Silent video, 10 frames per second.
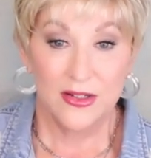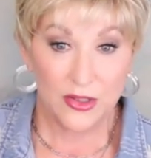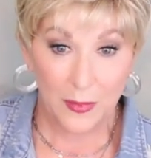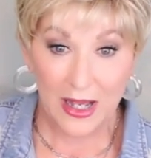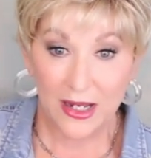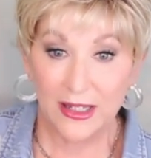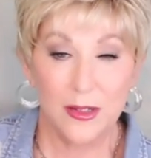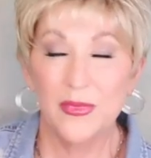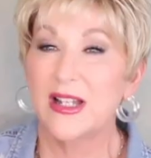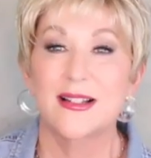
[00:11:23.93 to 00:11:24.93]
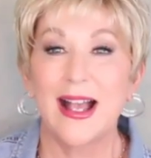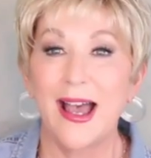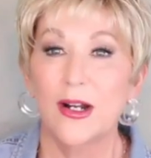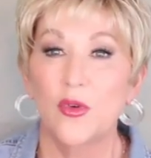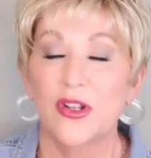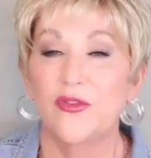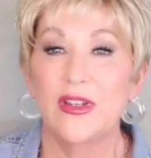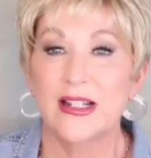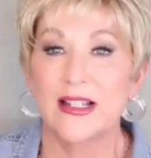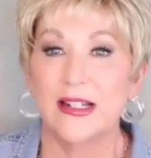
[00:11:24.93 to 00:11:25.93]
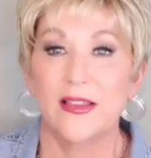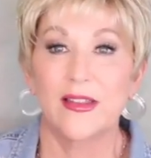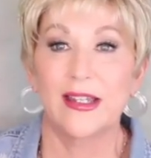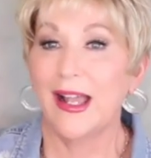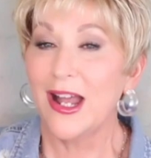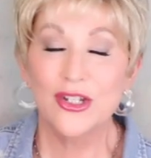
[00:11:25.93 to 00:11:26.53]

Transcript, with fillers: spiky, because I don't want to fix anything.